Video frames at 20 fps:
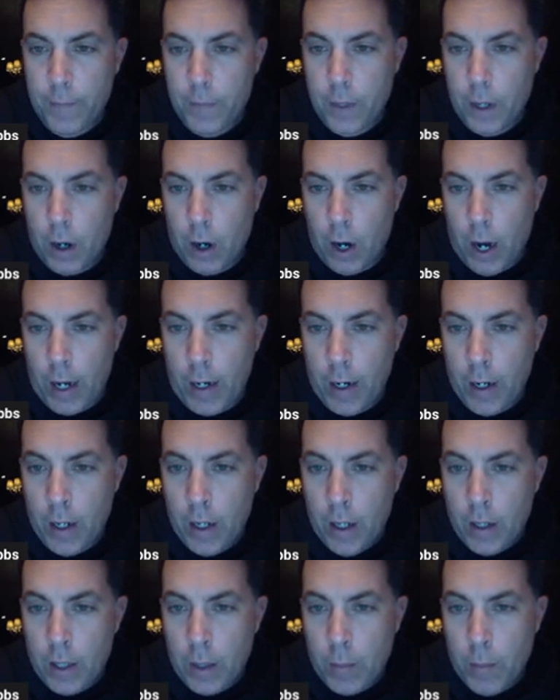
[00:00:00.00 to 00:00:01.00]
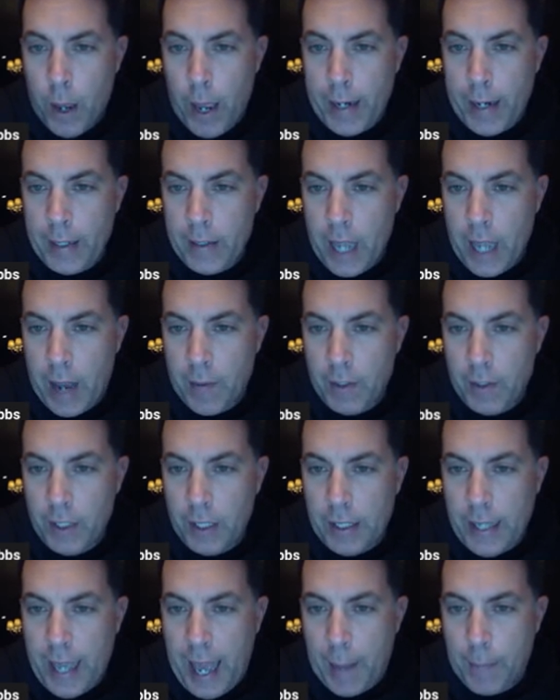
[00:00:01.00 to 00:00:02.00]
All right. The mic is obviously
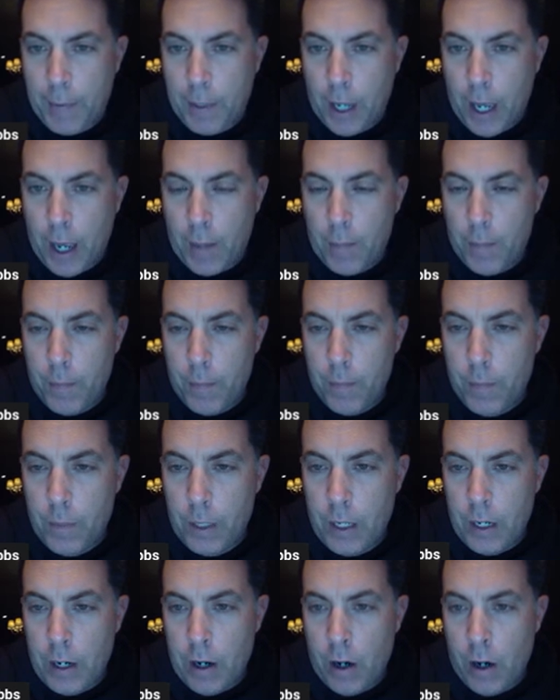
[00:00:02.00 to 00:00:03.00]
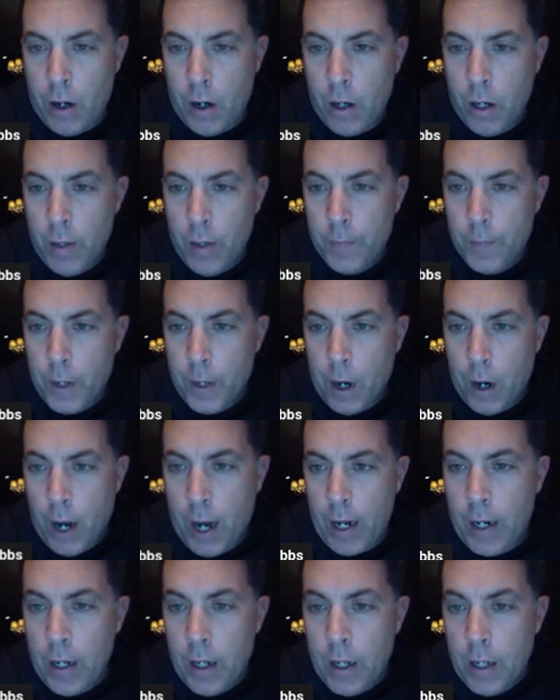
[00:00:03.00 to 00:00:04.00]
gapped up here. All
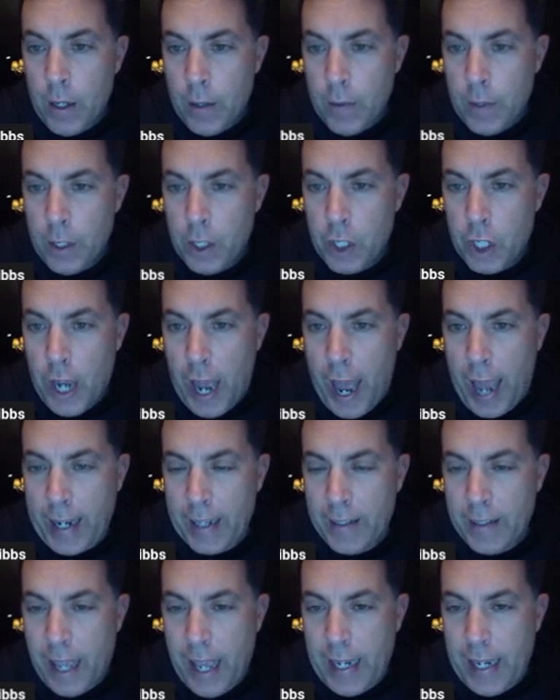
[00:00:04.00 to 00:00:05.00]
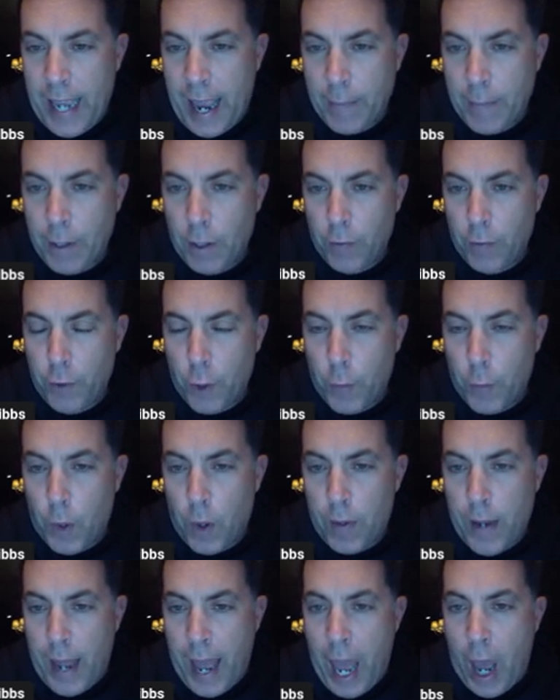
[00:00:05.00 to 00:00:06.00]
right. The jack is a gap to the football.
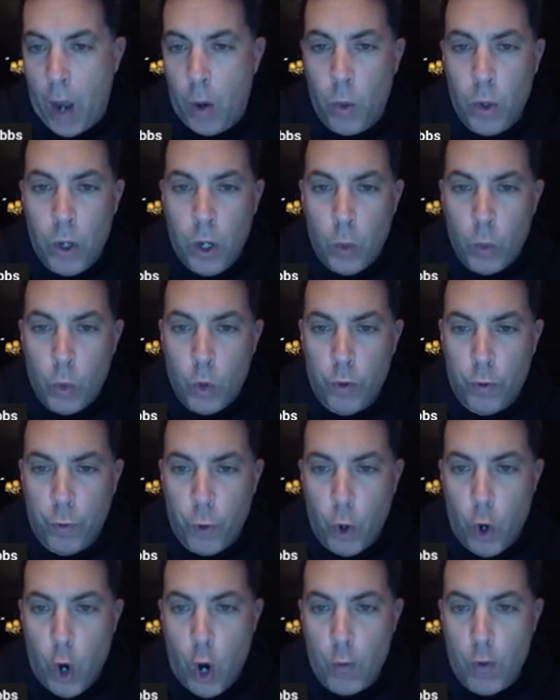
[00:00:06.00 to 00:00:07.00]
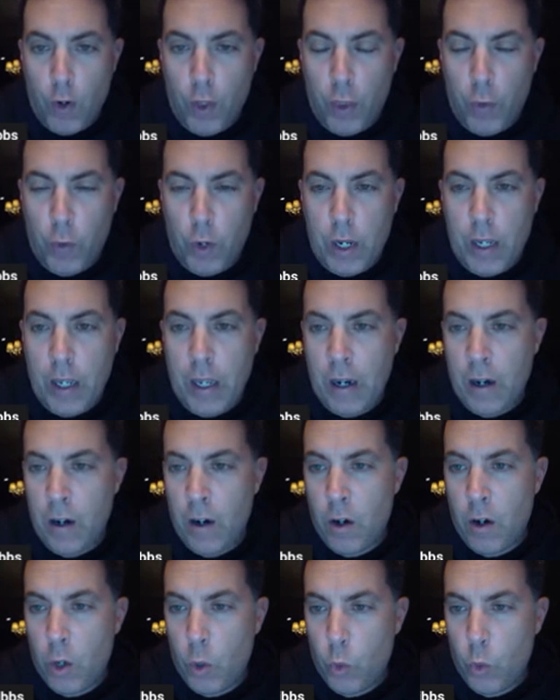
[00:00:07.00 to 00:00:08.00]
Now we're four over three
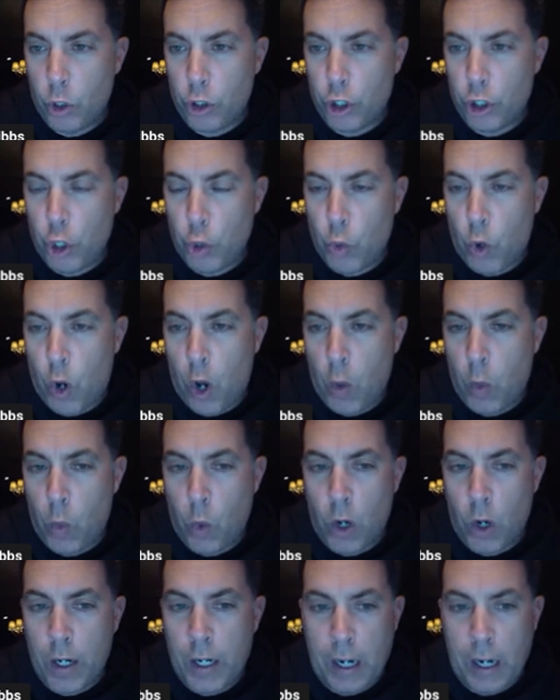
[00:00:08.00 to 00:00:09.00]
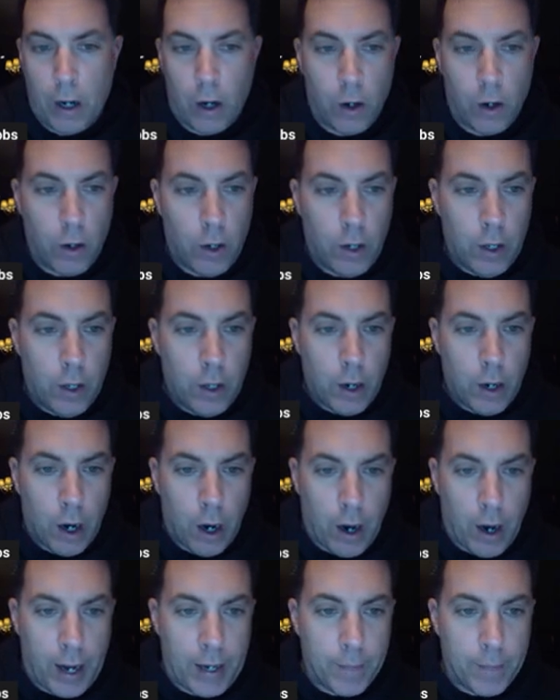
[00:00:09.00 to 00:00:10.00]
here. We're two on one here. All
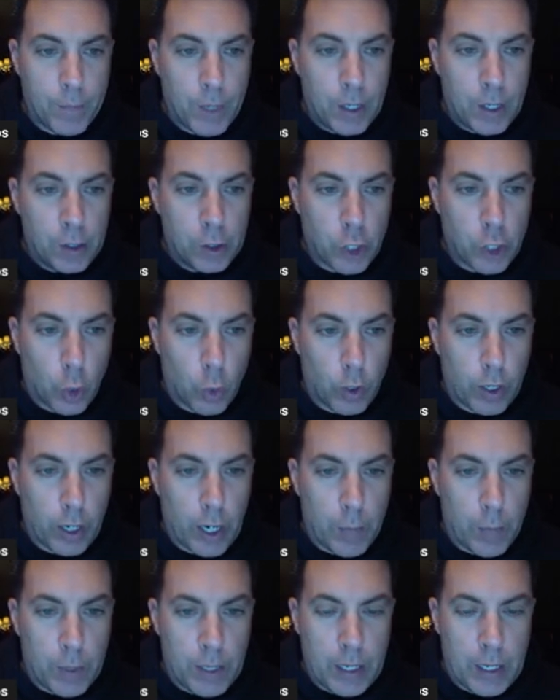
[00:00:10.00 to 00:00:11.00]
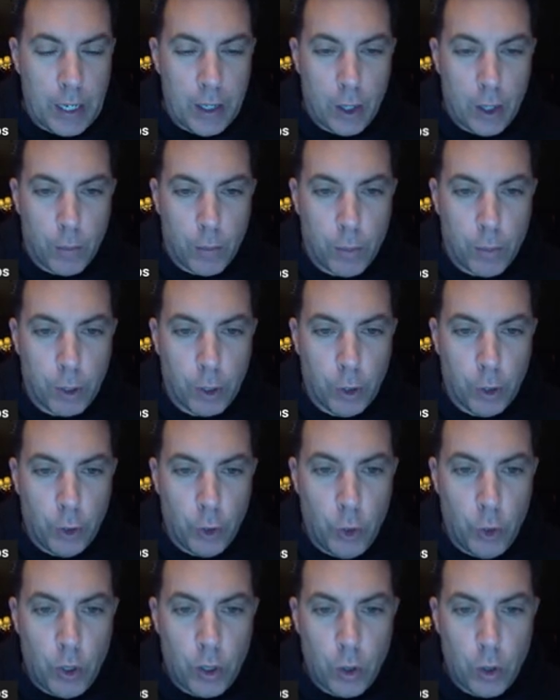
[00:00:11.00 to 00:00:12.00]
right. So we're going to be either
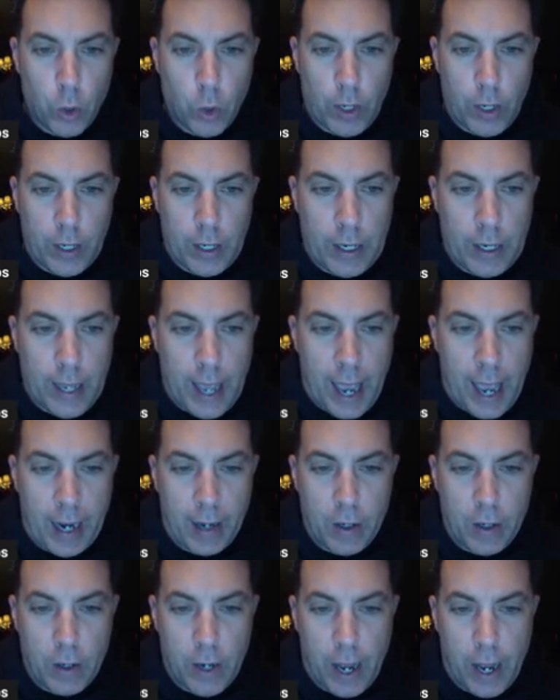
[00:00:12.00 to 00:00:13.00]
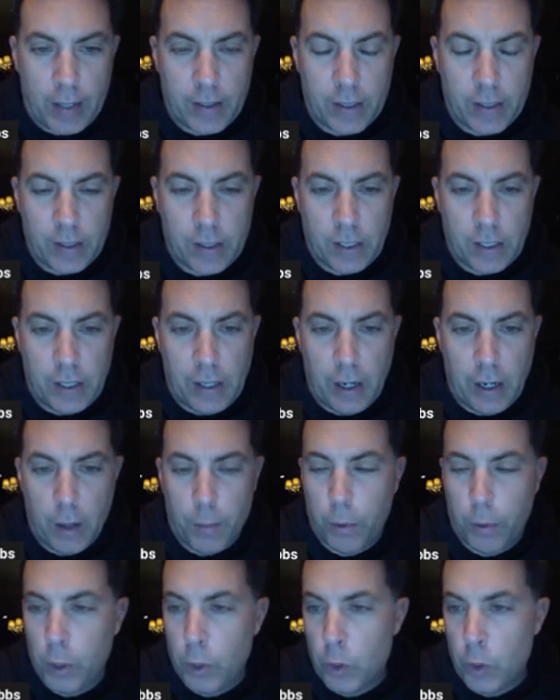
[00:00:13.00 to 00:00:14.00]
blue or Indiana. You guys can see here,
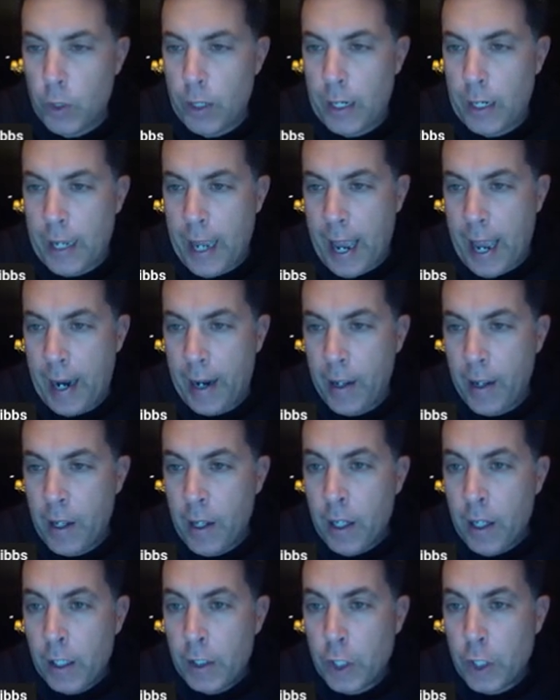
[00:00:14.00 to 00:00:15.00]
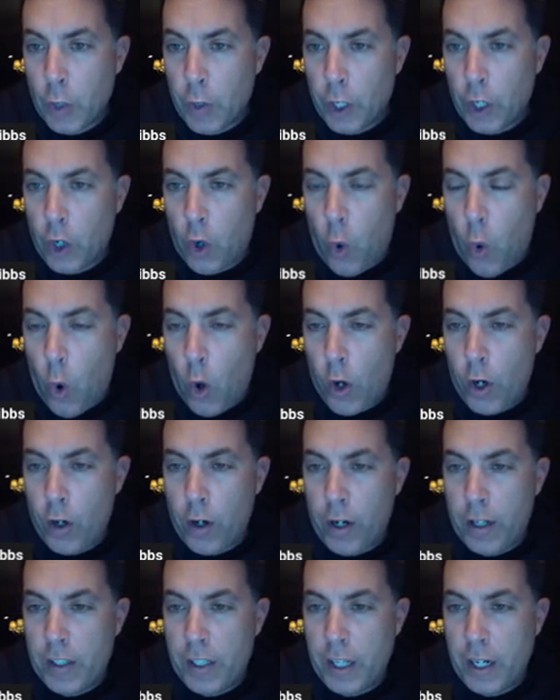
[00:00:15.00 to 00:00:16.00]
blue or Indiana. So the corner
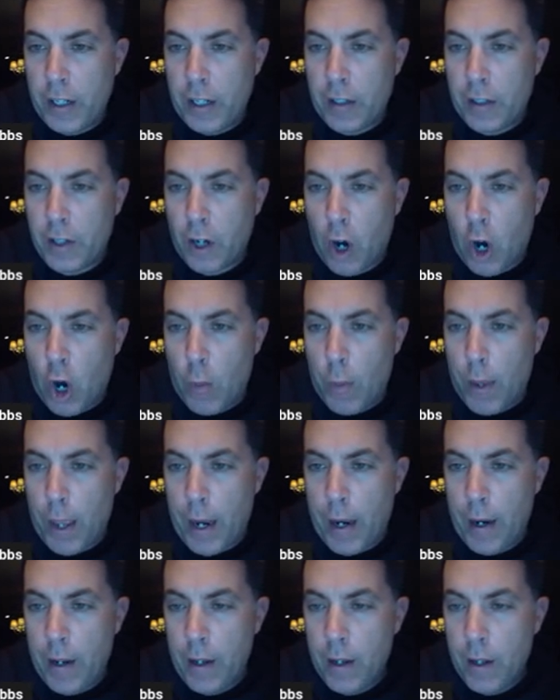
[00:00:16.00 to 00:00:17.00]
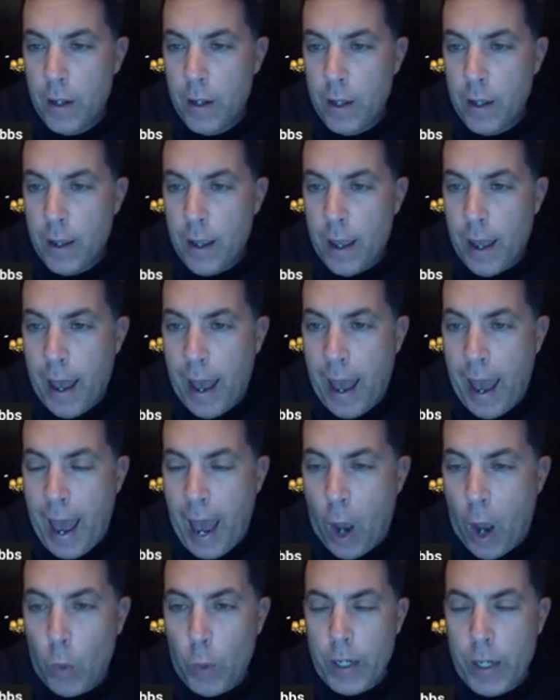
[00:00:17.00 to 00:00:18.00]
is going to determine
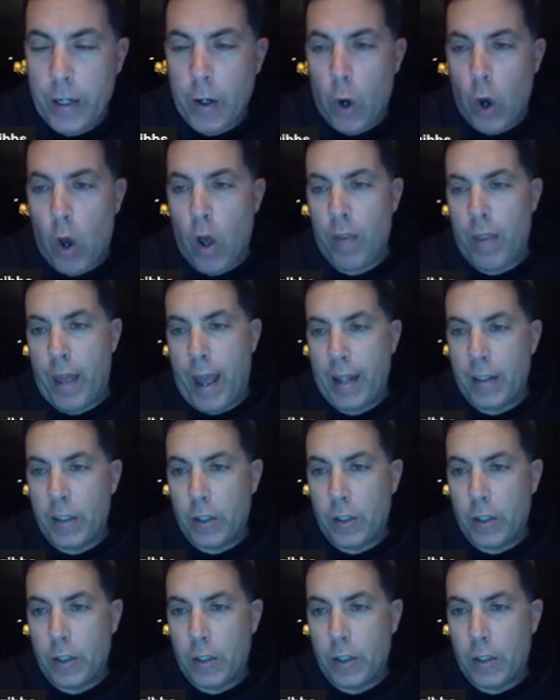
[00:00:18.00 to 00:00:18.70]
how we call that.